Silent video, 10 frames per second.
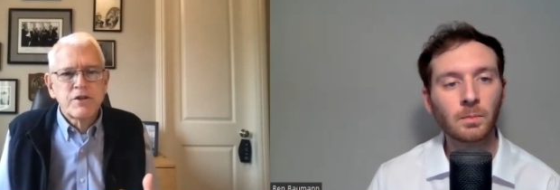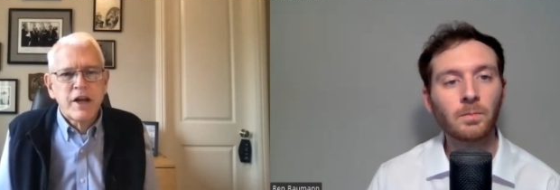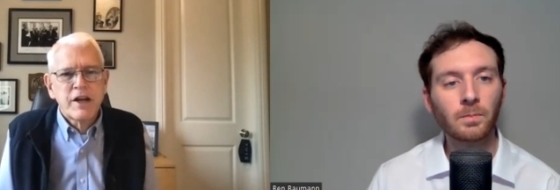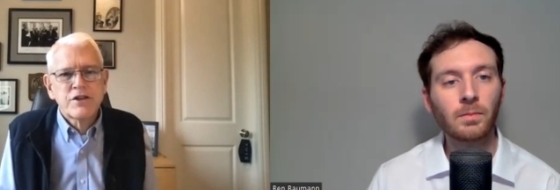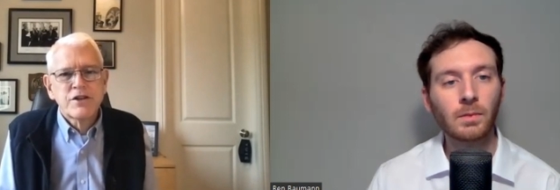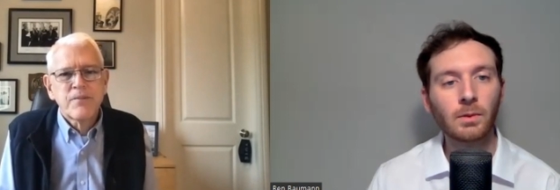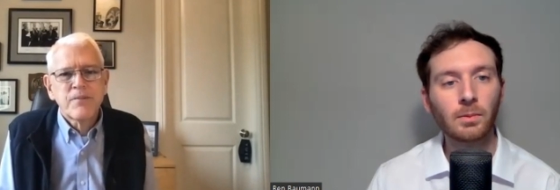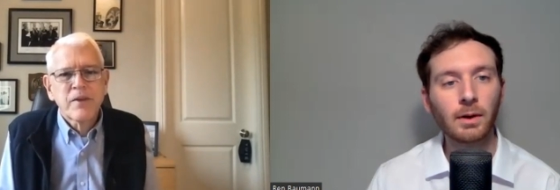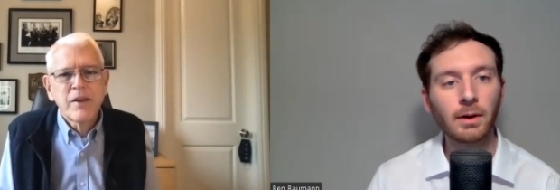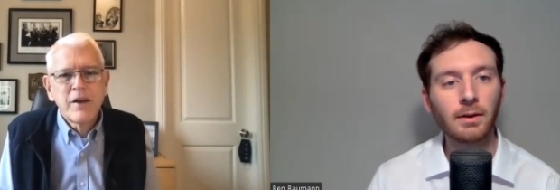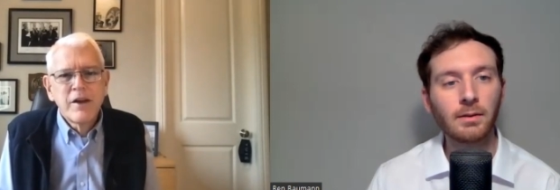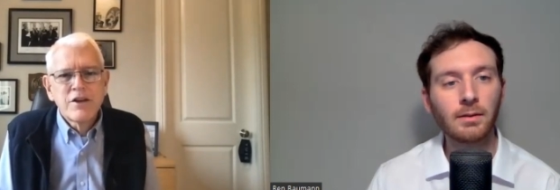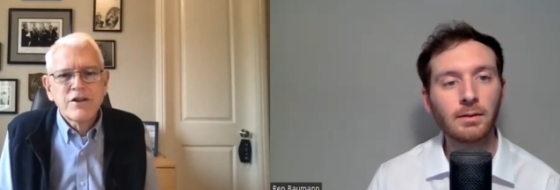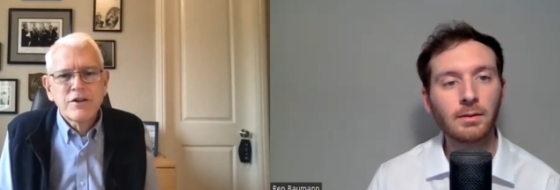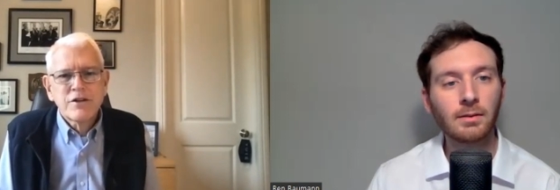Speaker 1: states. Right.
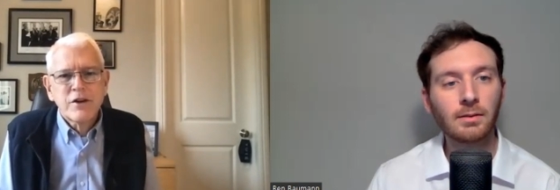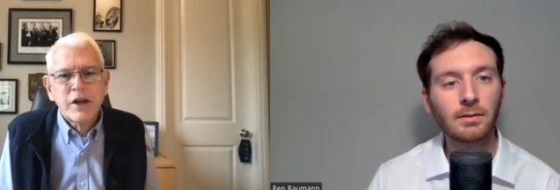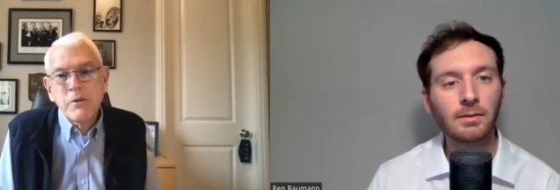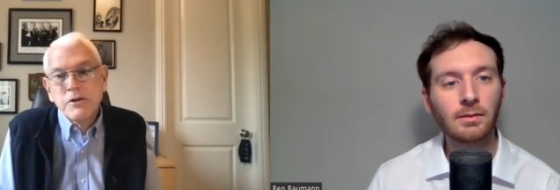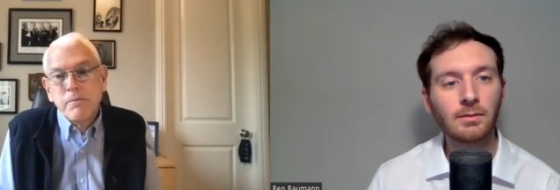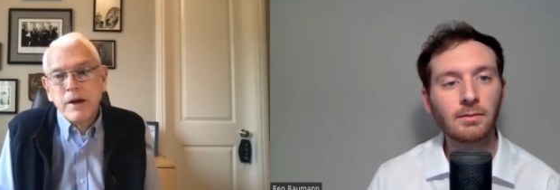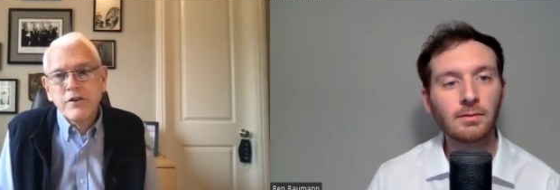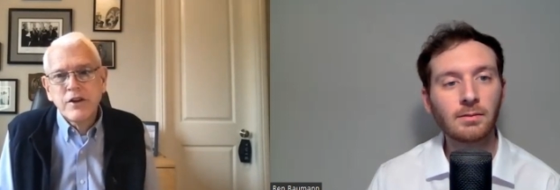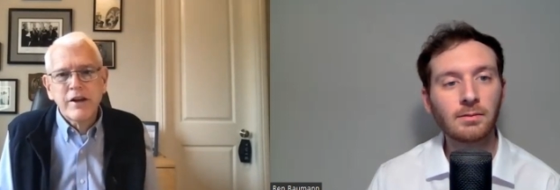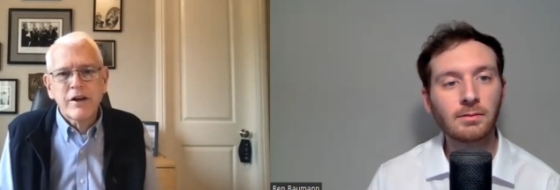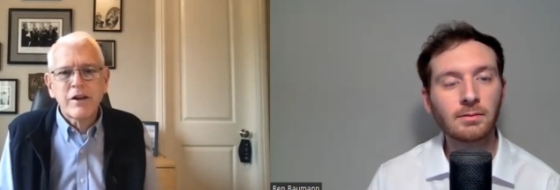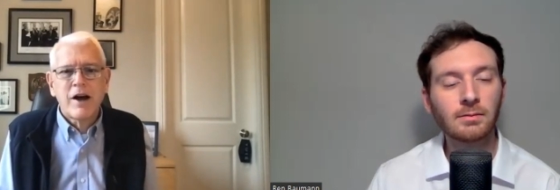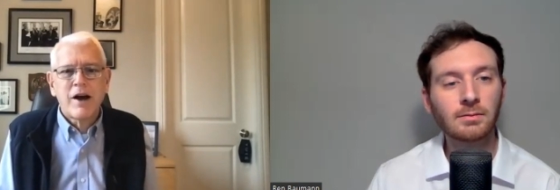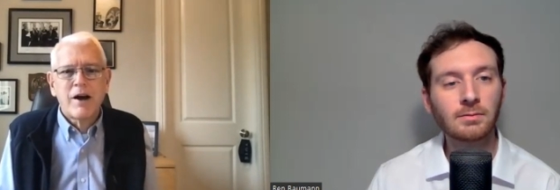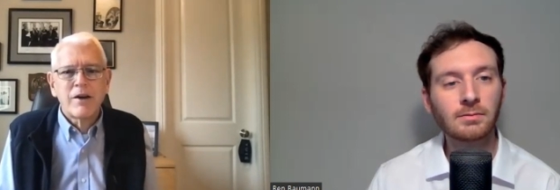So it was a big deal,
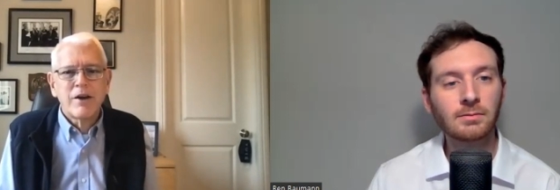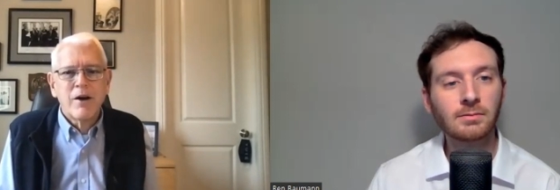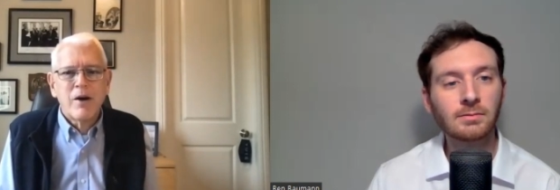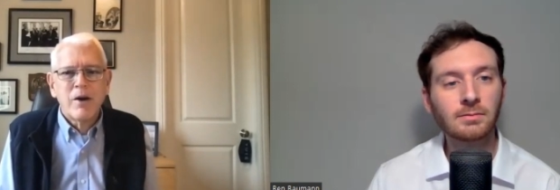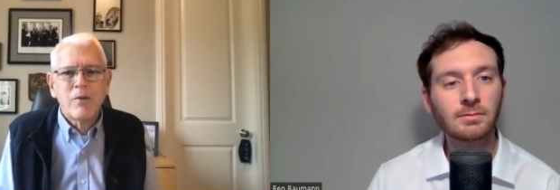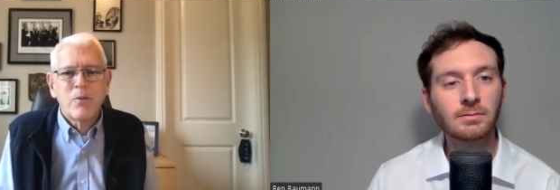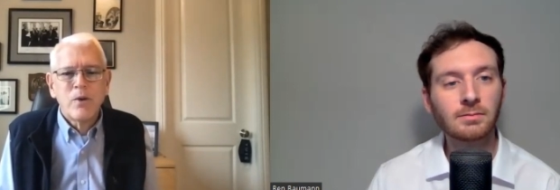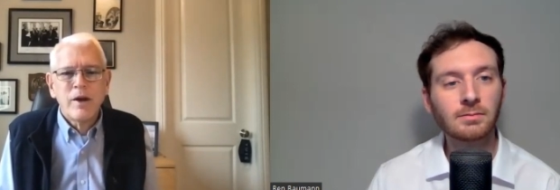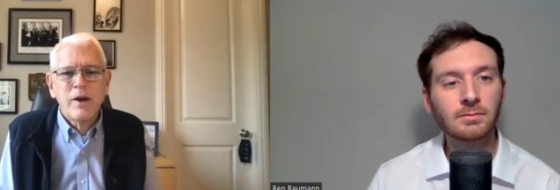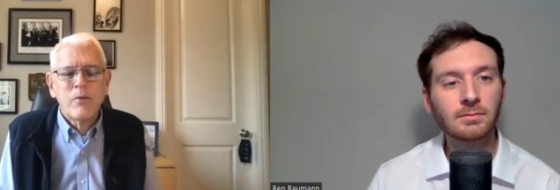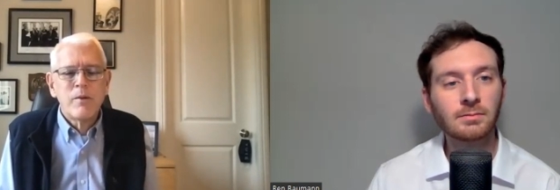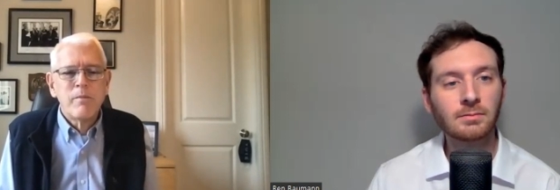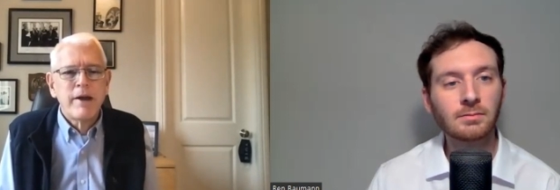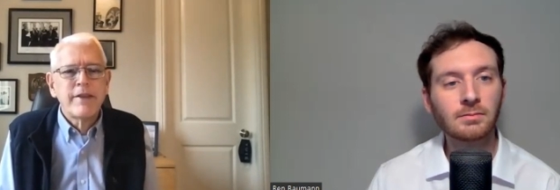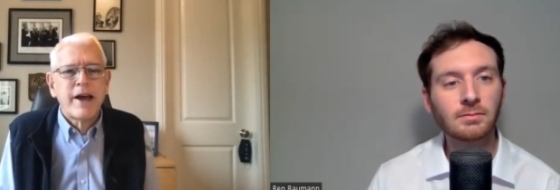uh, you know, and we we
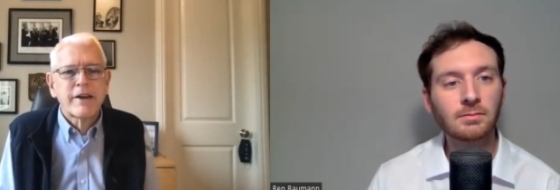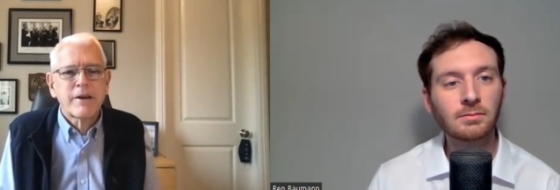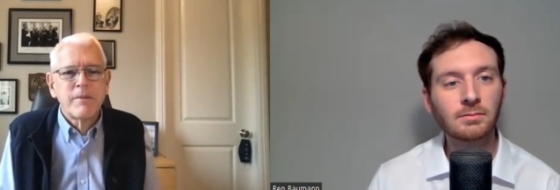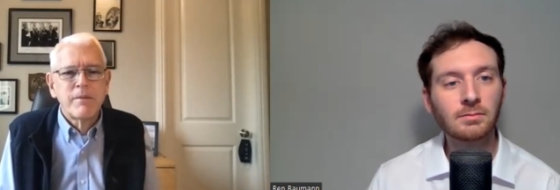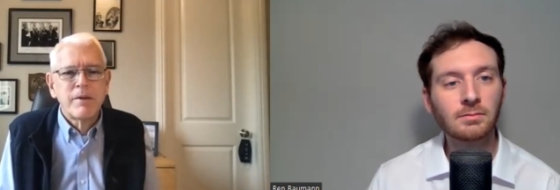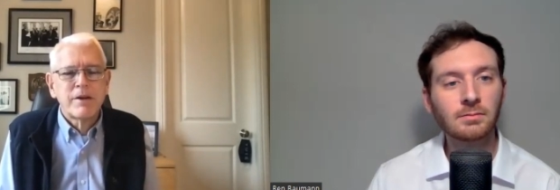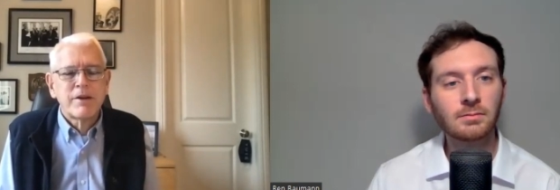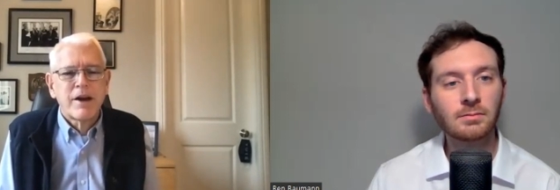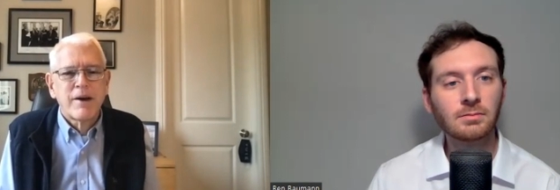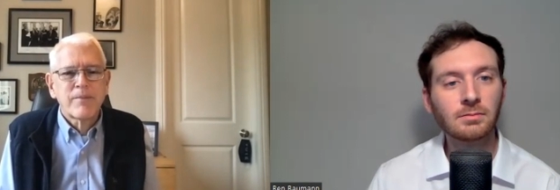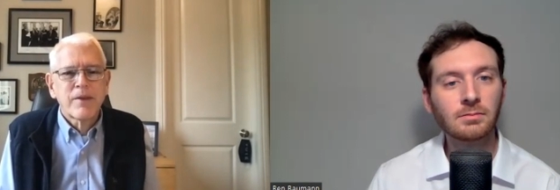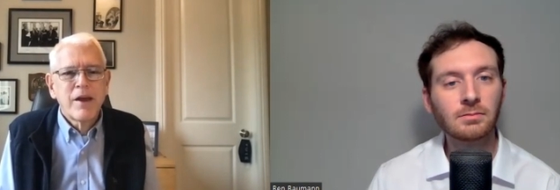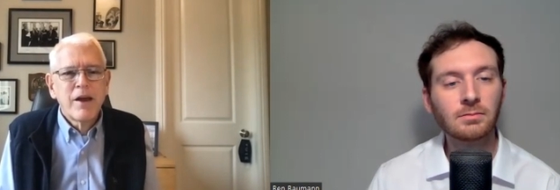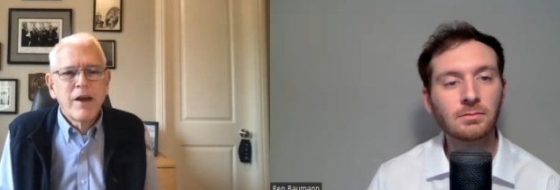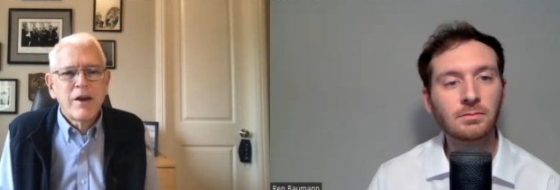made that commitment. Um,
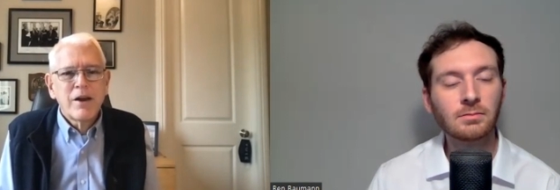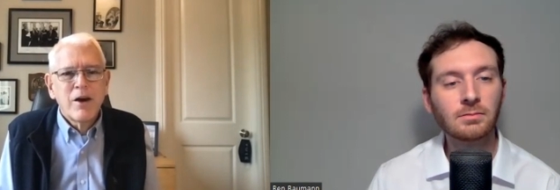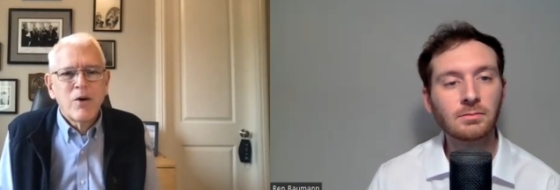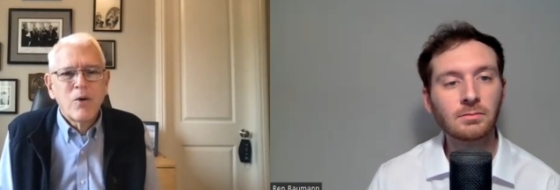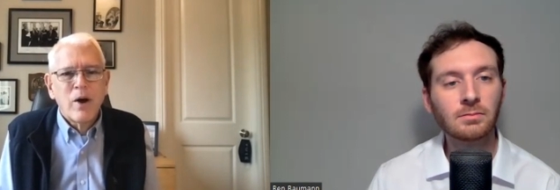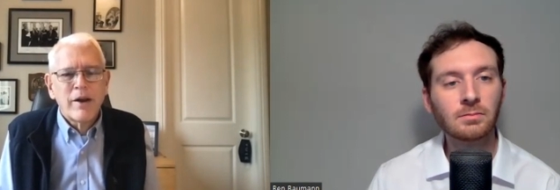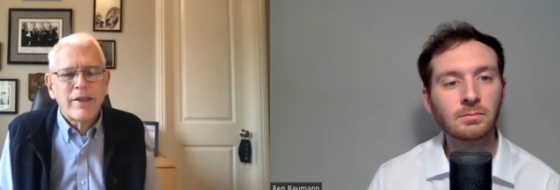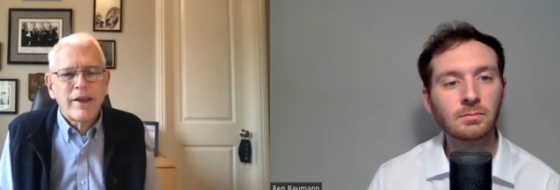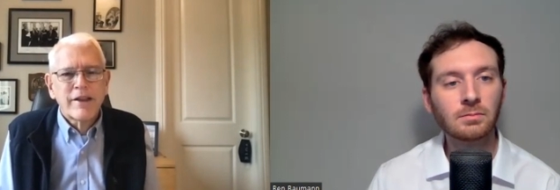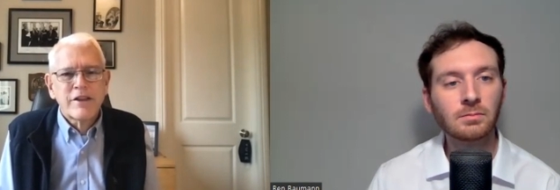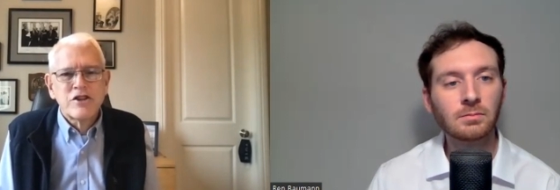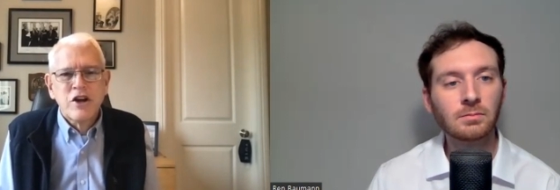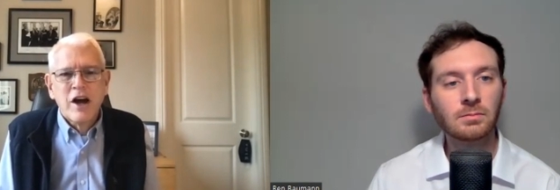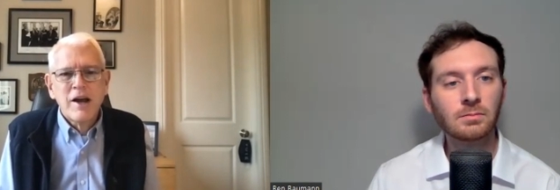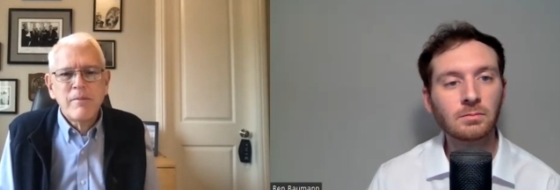you know, I think at the
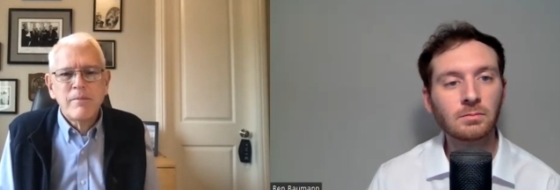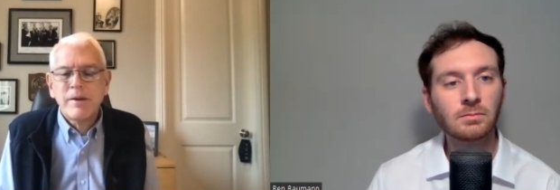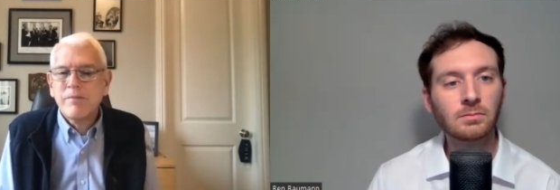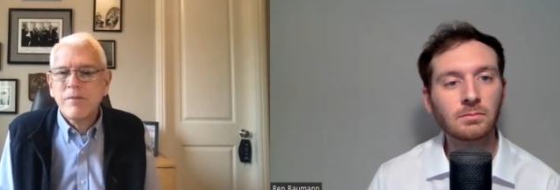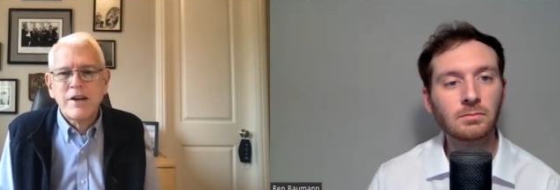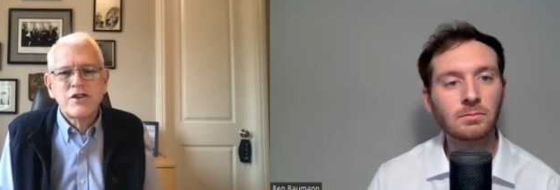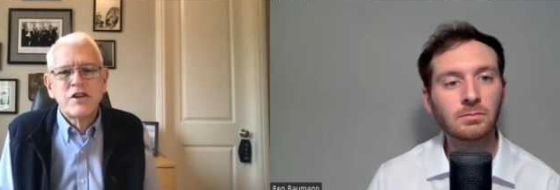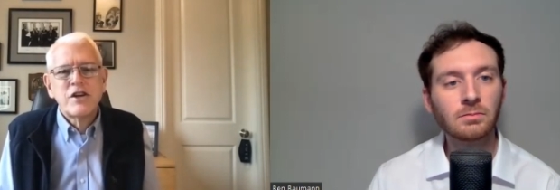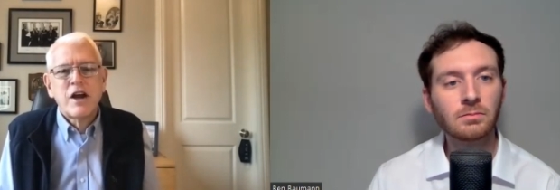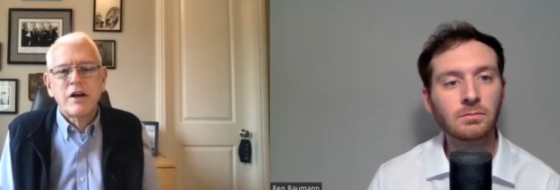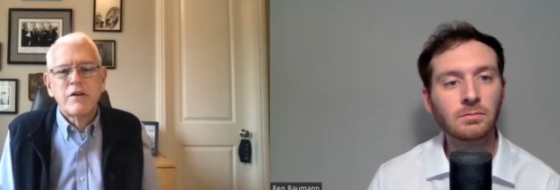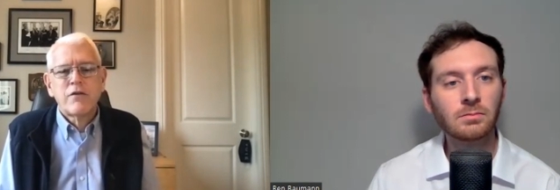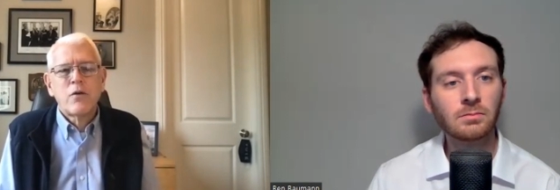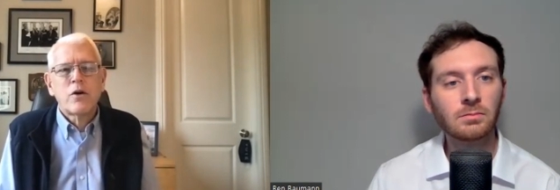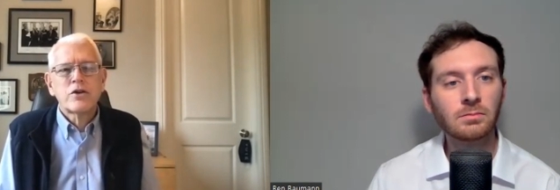time in
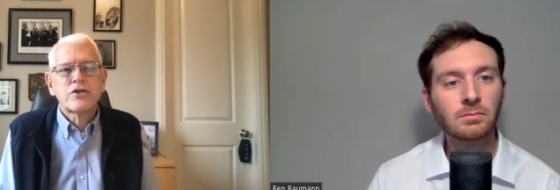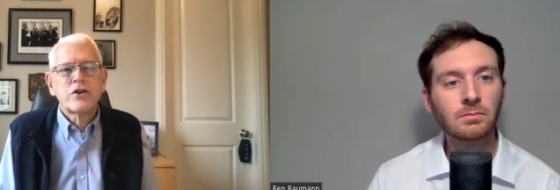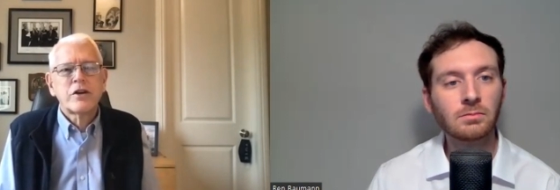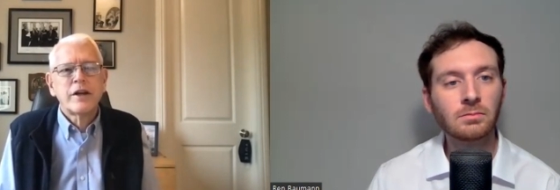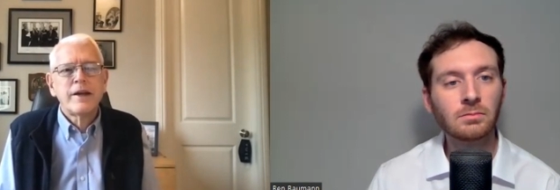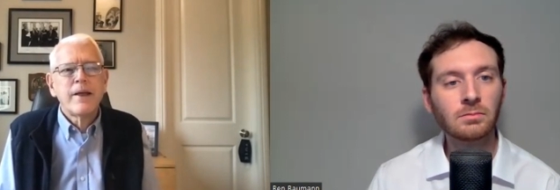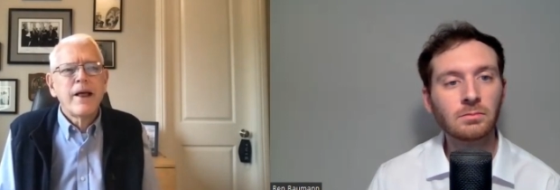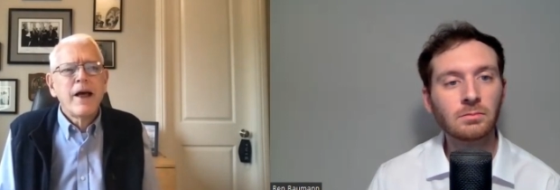1994, certainly